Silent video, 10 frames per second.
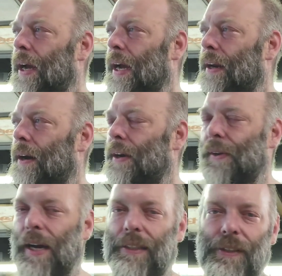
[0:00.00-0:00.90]
And
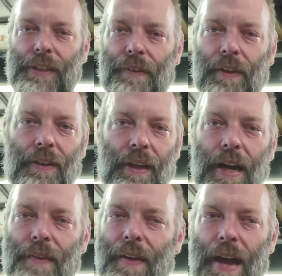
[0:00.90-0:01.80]
you guys just have to
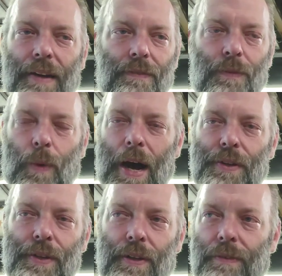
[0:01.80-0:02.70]
click on that,
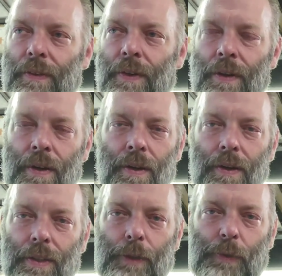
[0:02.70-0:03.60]
watch it,
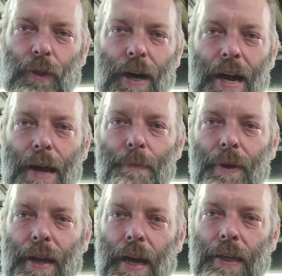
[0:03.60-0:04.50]

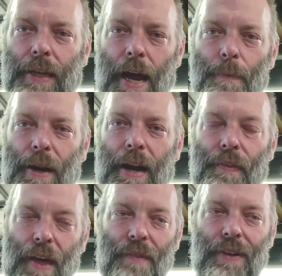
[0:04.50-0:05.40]
subscribe, and comment
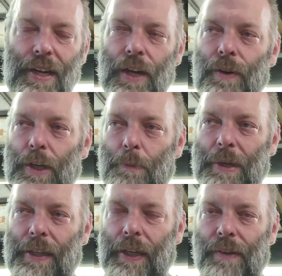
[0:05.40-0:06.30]
on that video, and you'll
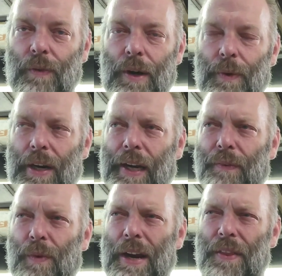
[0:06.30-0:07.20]
be in the giveaway. We're going to
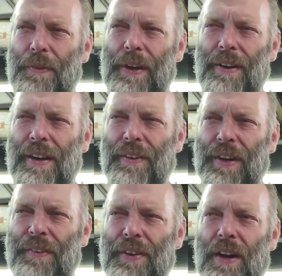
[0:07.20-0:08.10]
give away a
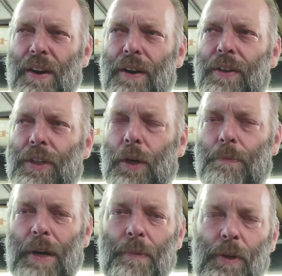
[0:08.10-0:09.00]
$300 gift card to
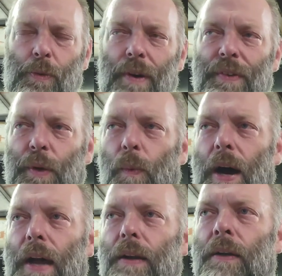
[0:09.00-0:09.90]
pretty much wherever you
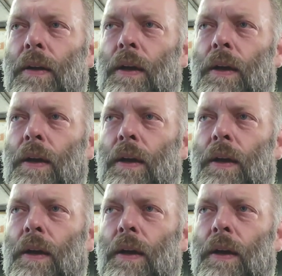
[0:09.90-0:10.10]
want.